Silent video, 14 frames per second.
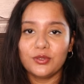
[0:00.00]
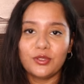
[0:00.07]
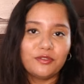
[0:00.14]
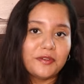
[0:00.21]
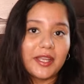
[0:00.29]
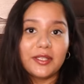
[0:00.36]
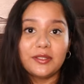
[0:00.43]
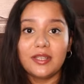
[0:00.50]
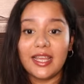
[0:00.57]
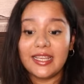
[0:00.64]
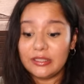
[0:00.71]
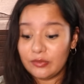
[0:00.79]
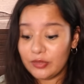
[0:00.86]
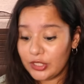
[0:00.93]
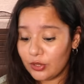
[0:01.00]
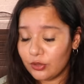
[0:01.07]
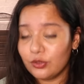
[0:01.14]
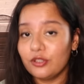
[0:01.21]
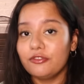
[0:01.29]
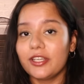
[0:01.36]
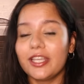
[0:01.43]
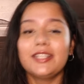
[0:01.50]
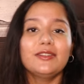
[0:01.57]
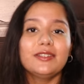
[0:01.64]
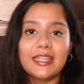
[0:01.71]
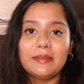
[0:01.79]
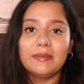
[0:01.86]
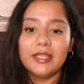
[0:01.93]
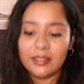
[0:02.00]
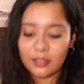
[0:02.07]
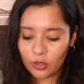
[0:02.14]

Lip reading: Don't forget to like the video. Don't forget to tell me in